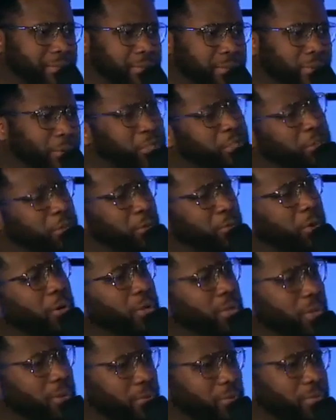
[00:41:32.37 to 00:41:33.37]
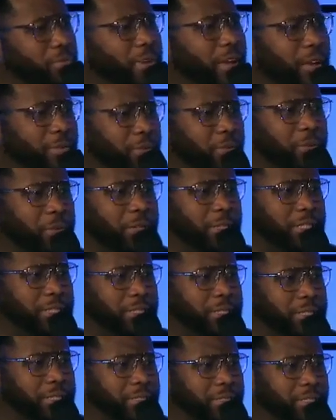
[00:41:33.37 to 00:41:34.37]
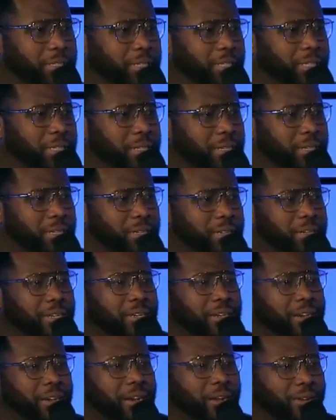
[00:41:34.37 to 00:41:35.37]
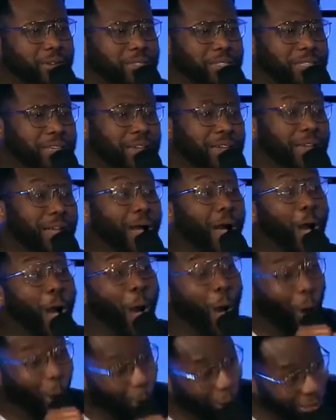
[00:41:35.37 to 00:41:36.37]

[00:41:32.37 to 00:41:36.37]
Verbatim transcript: what your role in revival was. I was like, oh